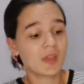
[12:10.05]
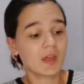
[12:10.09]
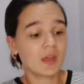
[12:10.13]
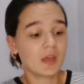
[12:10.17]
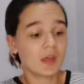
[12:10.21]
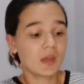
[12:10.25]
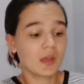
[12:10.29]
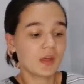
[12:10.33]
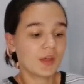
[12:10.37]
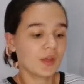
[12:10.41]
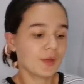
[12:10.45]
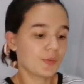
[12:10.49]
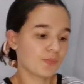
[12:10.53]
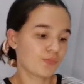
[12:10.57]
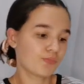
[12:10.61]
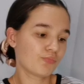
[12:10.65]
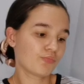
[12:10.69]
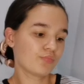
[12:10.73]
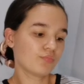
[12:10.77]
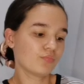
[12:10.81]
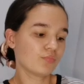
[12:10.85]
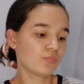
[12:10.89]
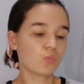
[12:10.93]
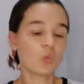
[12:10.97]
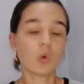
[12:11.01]

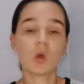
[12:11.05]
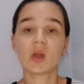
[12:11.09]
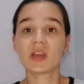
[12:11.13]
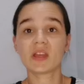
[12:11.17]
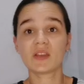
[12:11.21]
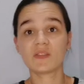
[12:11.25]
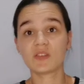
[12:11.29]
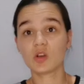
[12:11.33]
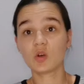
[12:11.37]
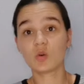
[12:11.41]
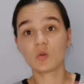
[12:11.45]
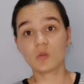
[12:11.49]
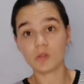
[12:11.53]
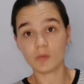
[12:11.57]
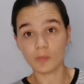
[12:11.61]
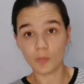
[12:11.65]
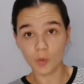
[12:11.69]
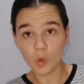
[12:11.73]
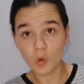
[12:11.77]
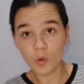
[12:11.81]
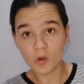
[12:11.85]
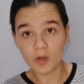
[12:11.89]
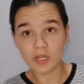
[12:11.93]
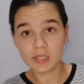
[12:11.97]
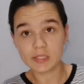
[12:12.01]
all the
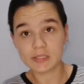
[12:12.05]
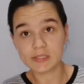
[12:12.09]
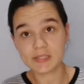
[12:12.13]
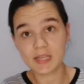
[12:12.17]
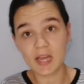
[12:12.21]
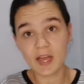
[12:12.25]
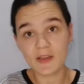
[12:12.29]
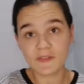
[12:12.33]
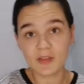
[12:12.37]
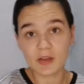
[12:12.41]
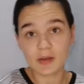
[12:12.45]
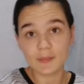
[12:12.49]
boring stuff,